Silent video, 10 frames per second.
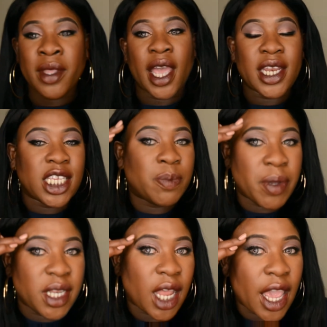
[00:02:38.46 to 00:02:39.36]
And it's
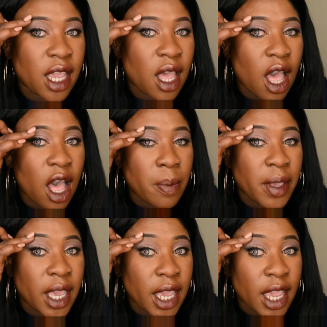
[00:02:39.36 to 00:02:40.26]
been like up
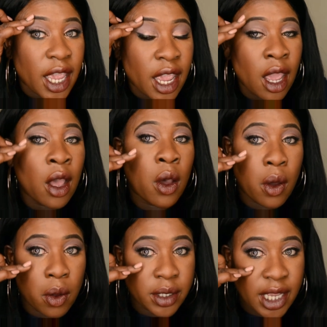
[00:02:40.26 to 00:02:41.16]
here
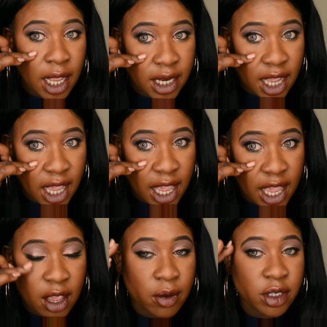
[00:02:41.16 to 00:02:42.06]
or down
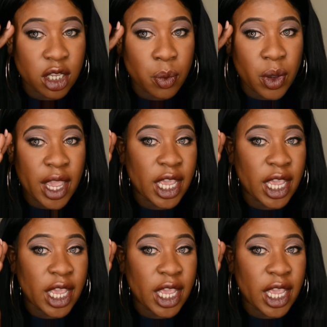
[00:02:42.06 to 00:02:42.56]
here or somewhere.